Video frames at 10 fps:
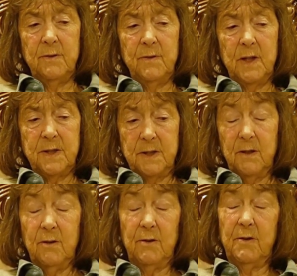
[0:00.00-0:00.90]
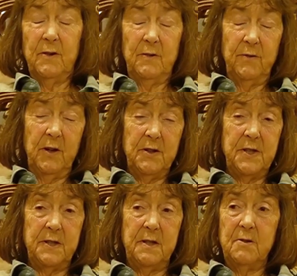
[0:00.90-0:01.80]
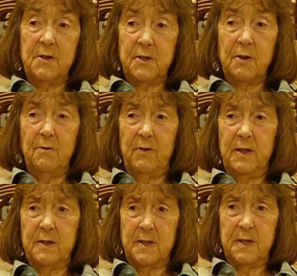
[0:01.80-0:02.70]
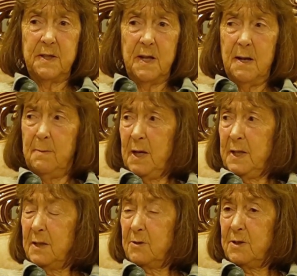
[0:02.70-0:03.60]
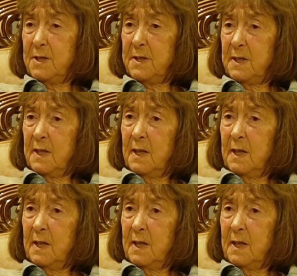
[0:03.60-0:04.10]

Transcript: the very serious conflict this time, and increasing